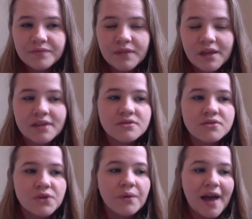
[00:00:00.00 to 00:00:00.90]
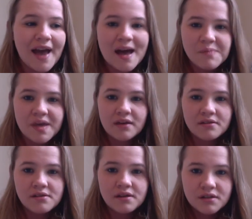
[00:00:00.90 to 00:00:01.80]
get so happy
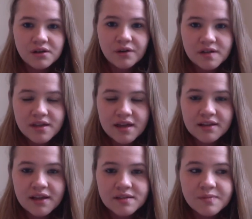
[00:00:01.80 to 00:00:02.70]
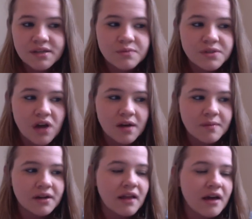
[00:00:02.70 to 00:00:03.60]
going to that class, because we talk about
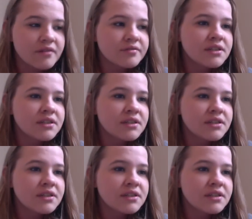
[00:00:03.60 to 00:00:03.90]
a lot of